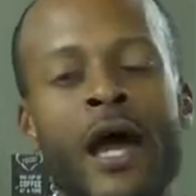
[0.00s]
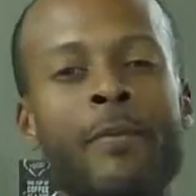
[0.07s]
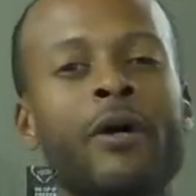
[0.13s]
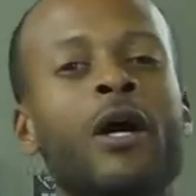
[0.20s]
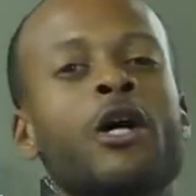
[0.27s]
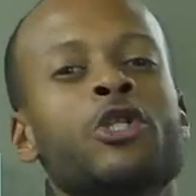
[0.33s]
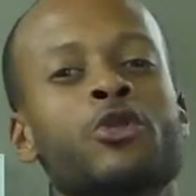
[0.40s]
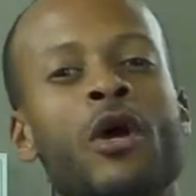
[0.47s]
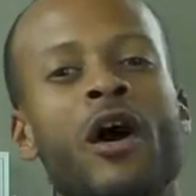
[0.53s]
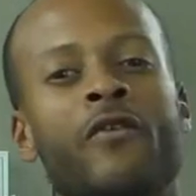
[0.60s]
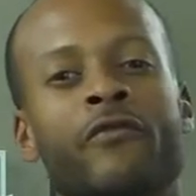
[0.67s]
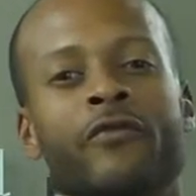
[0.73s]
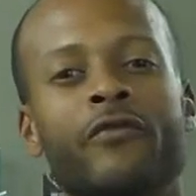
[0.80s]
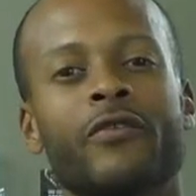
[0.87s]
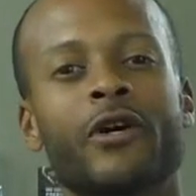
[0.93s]
And because you
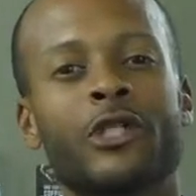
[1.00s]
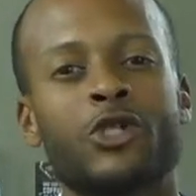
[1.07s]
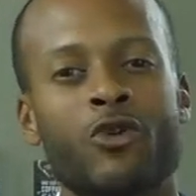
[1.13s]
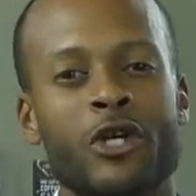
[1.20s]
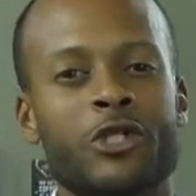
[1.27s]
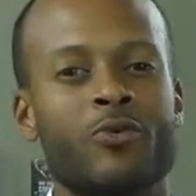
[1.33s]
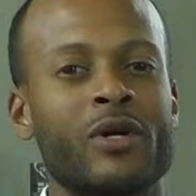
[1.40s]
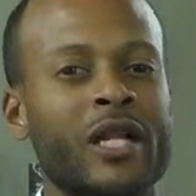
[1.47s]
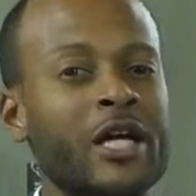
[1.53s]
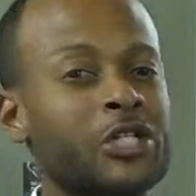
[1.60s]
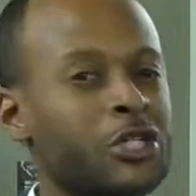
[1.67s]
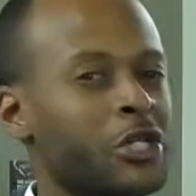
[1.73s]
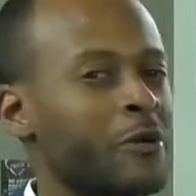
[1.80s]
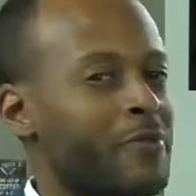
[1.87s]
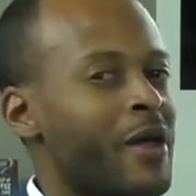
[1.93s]
have a trust and
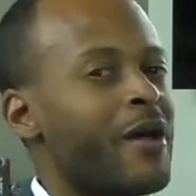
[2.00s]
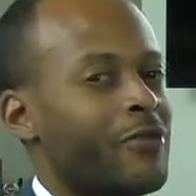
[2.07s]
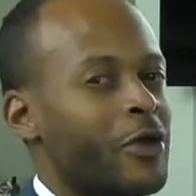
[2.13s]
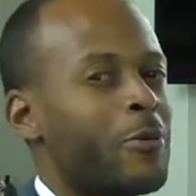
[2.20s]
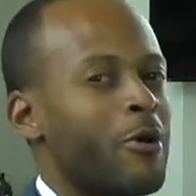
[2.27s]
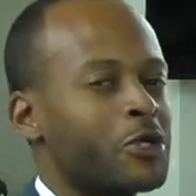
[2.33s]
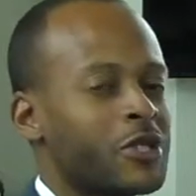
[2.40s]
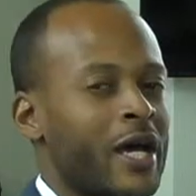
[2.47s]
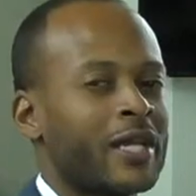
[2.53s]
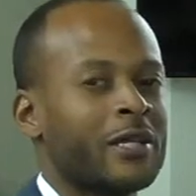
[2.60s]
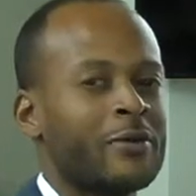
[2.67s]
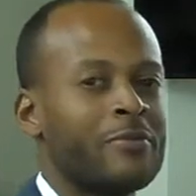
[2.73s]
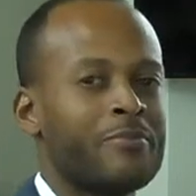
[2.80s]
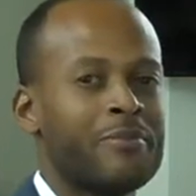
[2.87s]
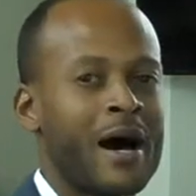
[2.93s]
relationship, they'll most
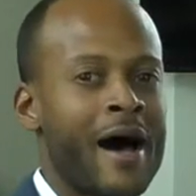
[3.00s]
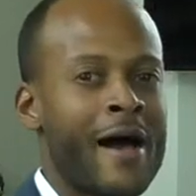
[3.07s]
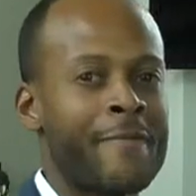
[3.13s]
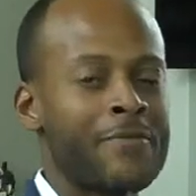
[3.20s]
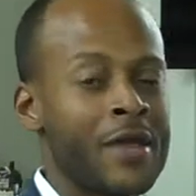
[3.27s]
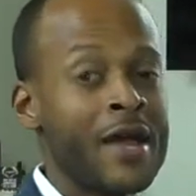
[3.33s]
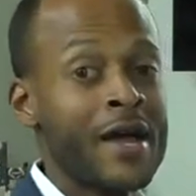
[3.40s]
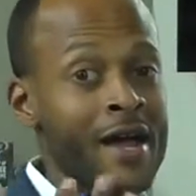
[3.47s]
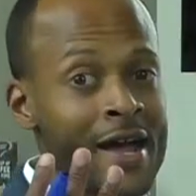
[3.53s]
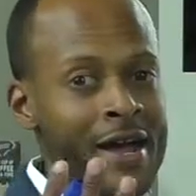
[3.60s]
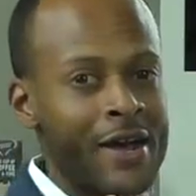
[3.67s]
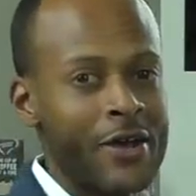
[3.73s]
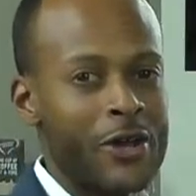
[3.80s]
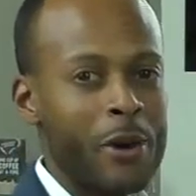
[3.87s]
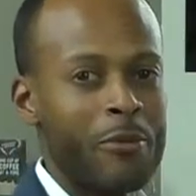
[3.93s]
likely buy.
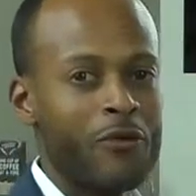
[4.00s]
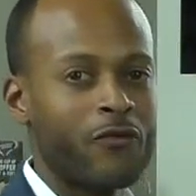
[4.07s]
Number